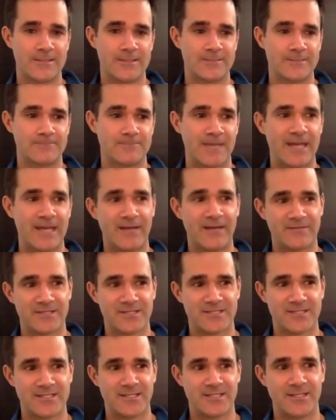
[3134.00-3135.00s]
I'd have to
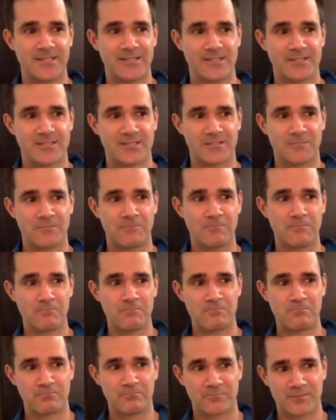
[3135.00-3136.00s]
see some
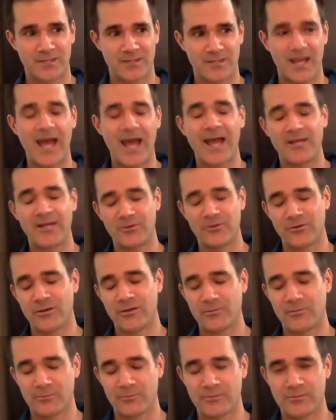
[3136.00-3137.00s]
higher
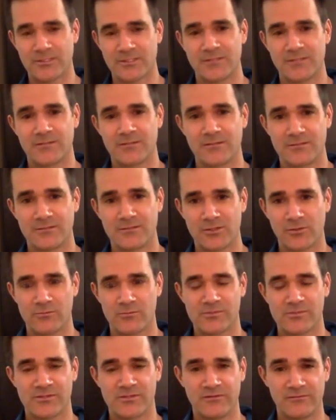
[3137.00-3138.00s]
numbers in
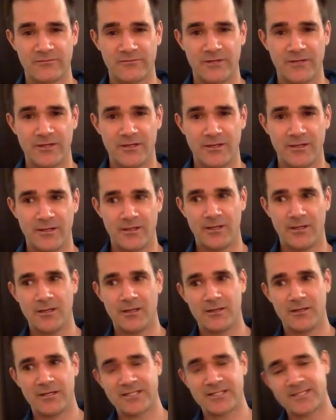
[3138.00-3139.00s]
terms of
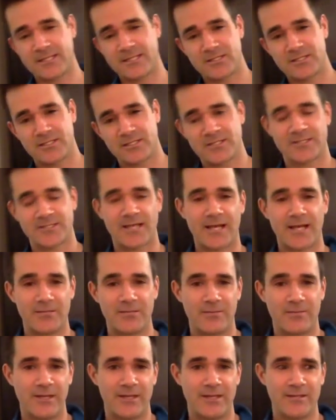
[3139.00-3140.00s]
extension side
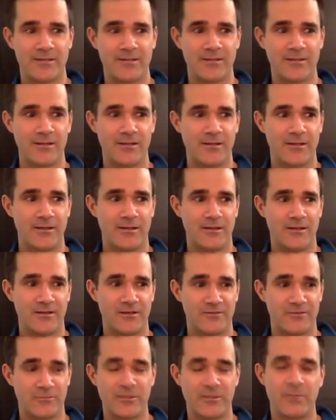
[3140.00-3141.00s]
bend
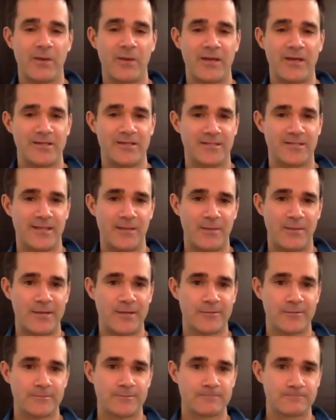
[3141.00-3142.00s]
for me to buy into that
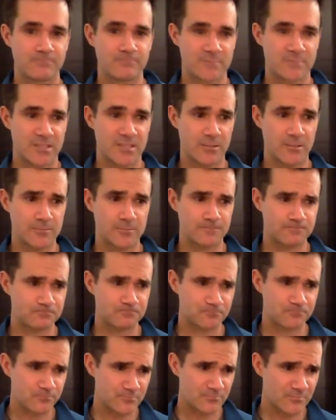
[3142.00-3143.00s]
pattern. So
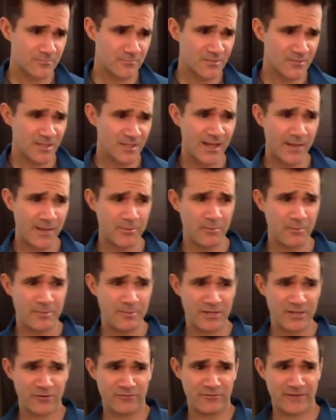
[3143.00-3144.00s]
I'm a
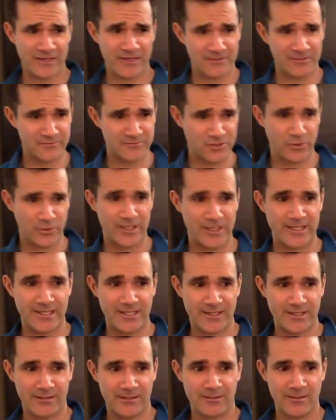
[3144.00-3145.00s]
bigger fan of
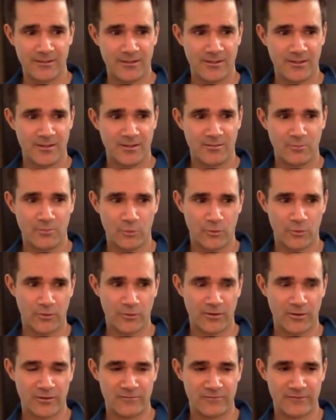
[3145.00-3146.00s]
training more
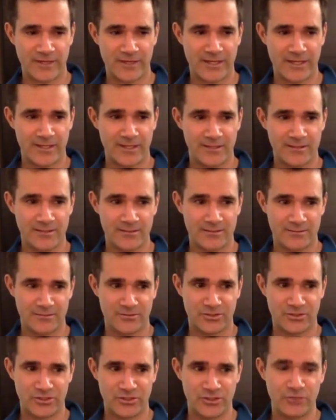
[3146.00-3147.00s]
of a
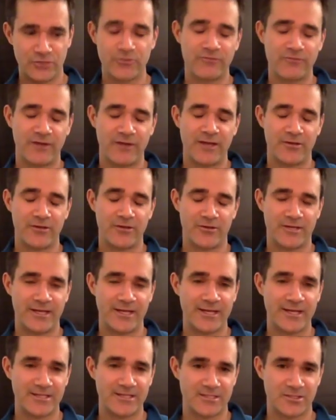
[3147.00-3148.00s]
unified or
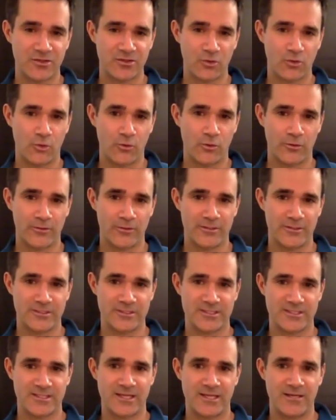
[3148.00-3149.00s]
connected core
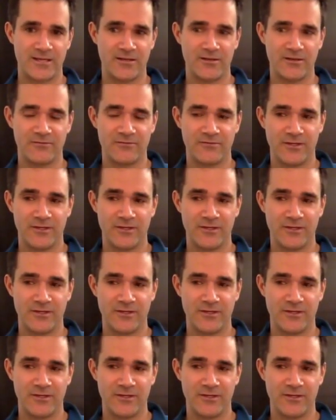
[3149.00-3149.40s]
instead of